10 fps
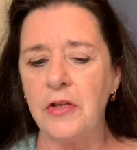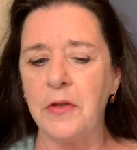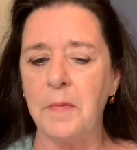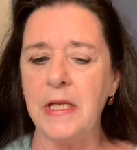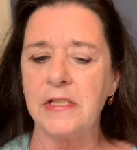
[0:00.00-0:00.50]
at
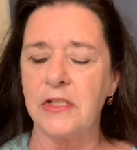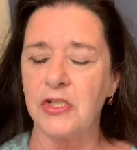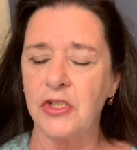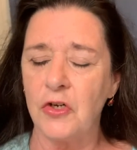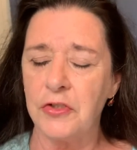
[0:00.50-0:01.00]
the base of the
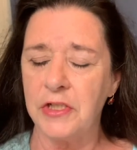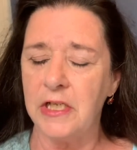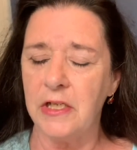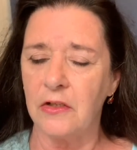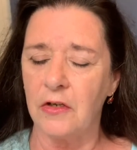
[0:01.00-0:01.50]
star
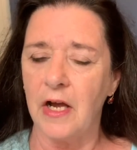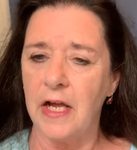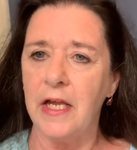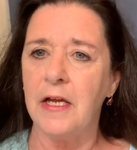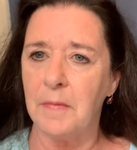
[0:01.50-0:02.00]
seed healer. I
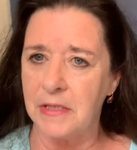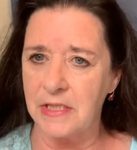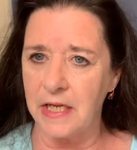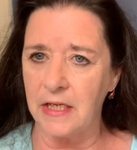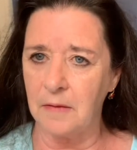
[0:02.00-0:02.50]
am a
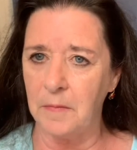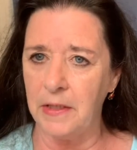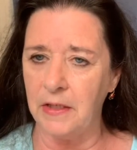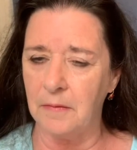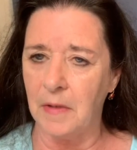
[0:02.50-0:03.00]
psychic
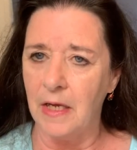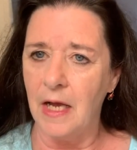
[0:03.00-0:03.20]
medium.